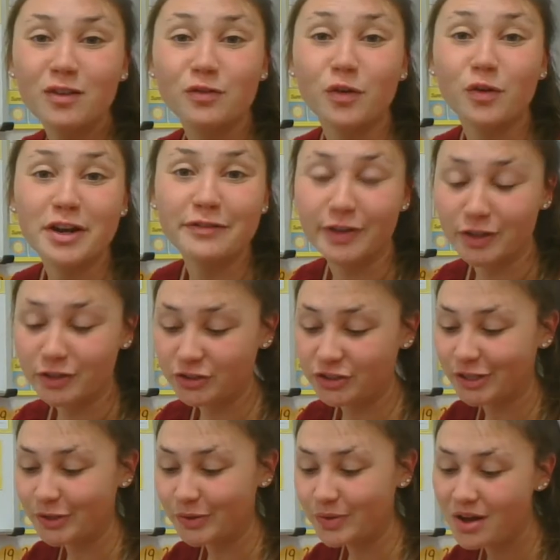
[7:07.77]
for your first
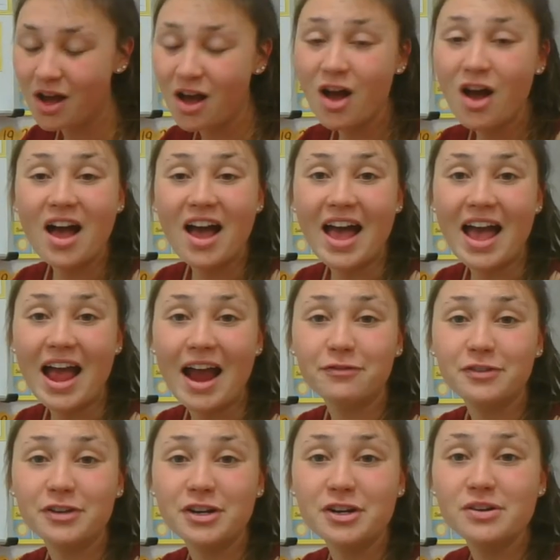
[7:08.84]
2.
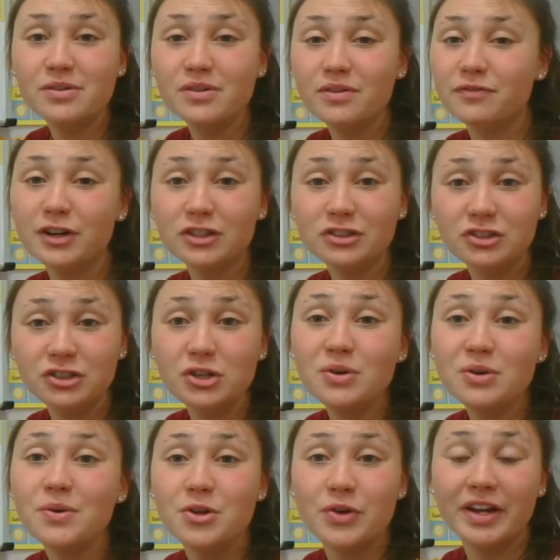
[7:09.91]
After your first
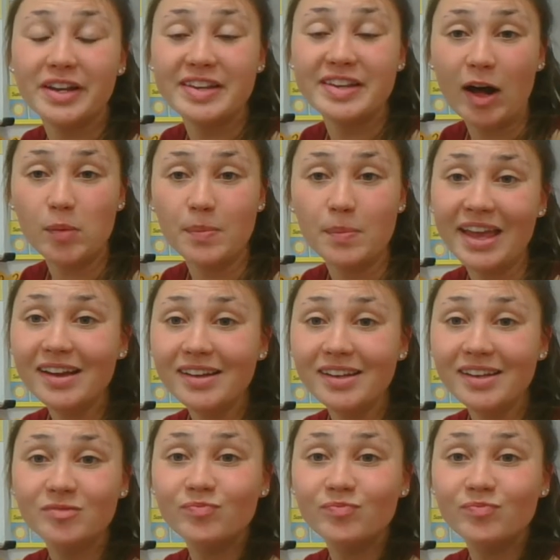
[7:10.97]
2, you can now make